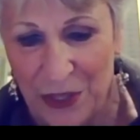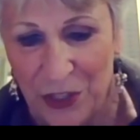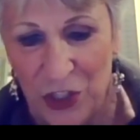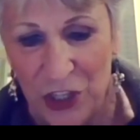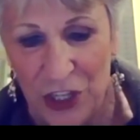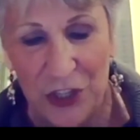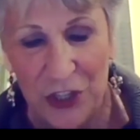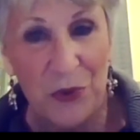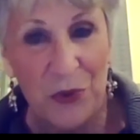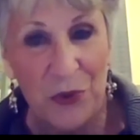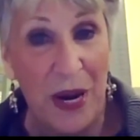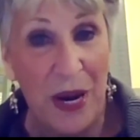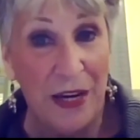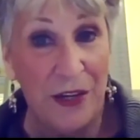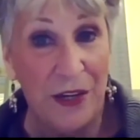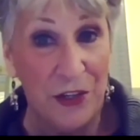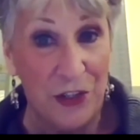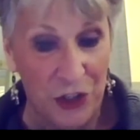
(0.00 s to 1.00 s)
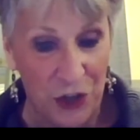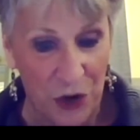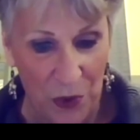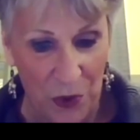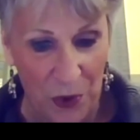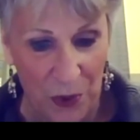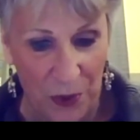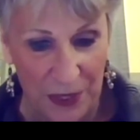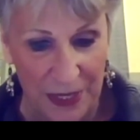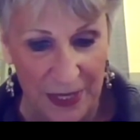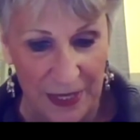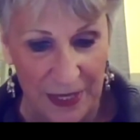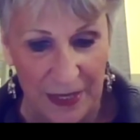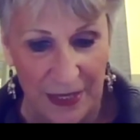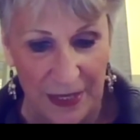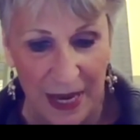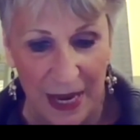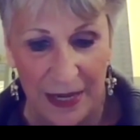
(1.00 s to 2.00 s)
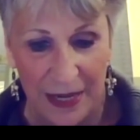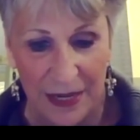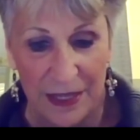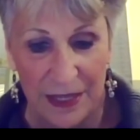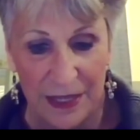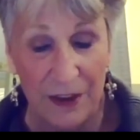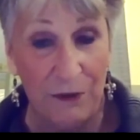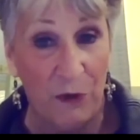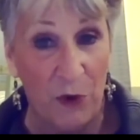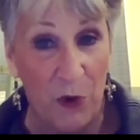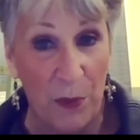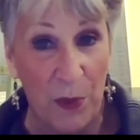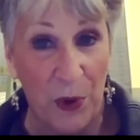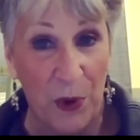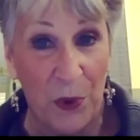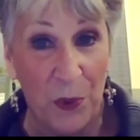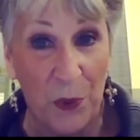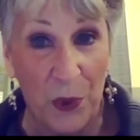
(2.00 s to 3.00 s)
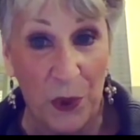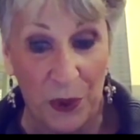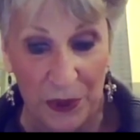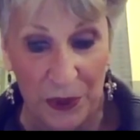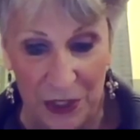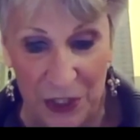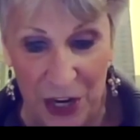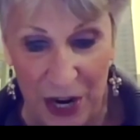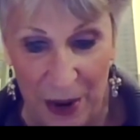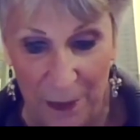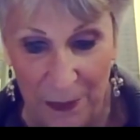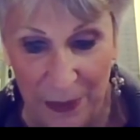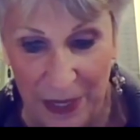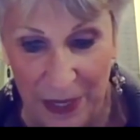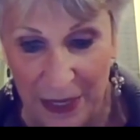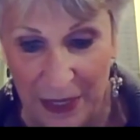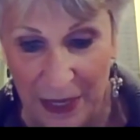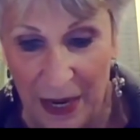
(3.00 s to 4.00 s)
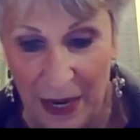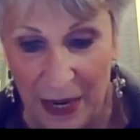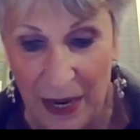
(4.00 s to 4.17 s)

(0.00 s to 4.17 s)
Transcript: She trained show horses and is a former world champion.